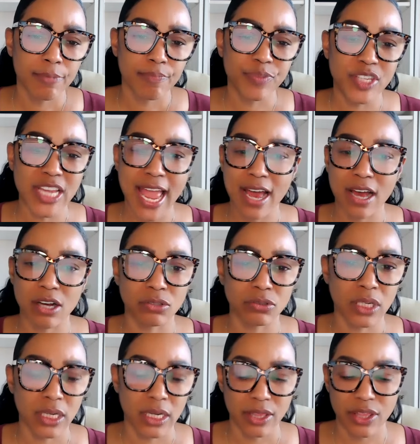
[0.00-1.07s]

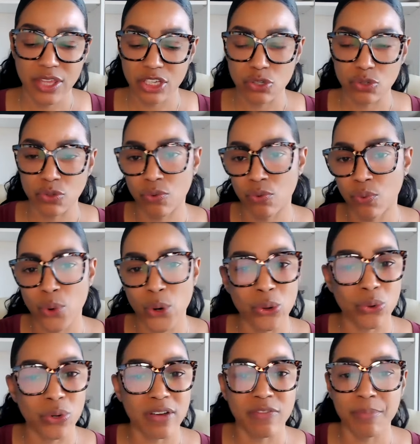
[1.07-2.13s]
down this
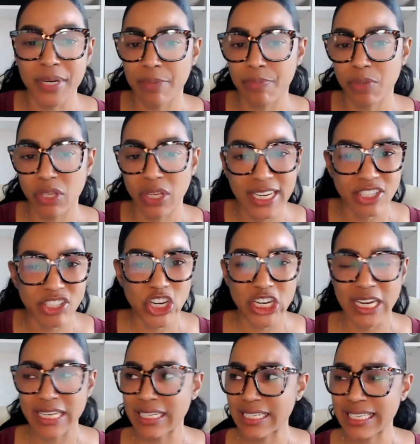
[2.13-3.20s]
road of manipulation
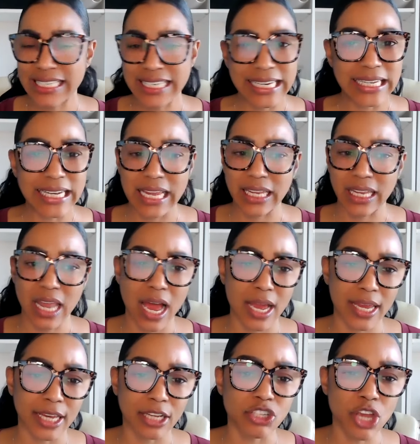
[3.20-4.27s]
and deceit and
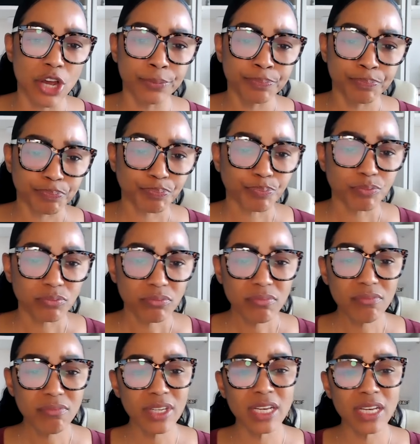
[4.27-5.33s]
lying. So
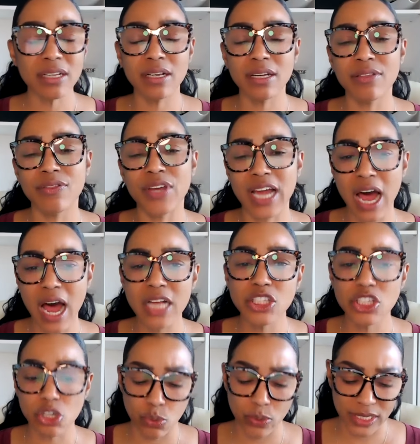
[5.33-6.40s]
the
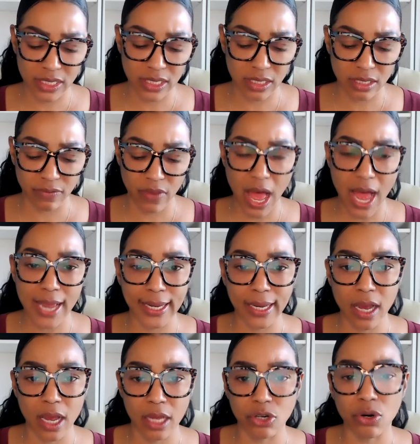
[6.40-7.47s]
consequences of lying
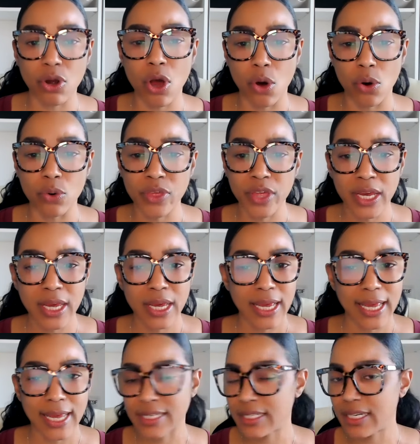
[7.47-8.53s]
under oath
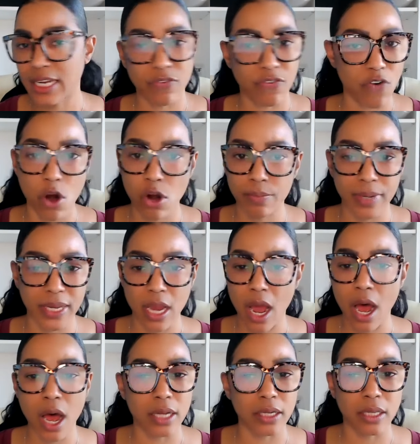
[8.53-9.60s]
extend far
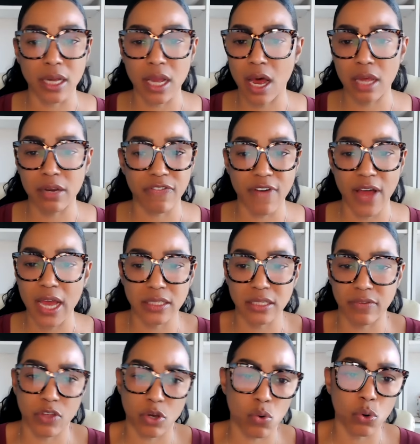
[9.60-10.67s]
beyond the confines
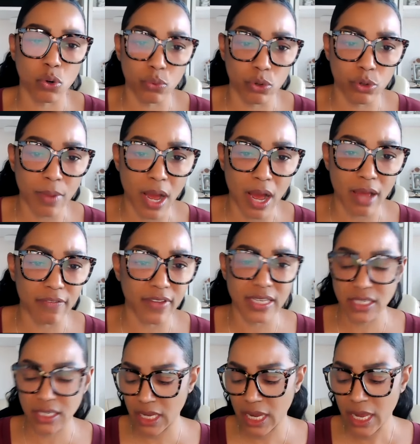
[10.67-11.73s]
of the courtroom,
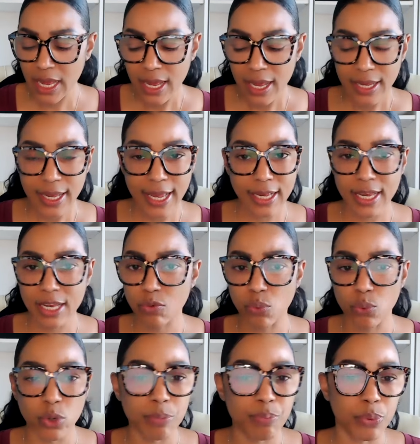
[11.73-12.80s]
obviously. It can
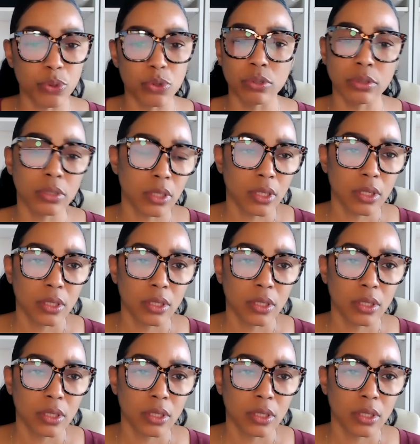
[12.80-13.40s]
ripple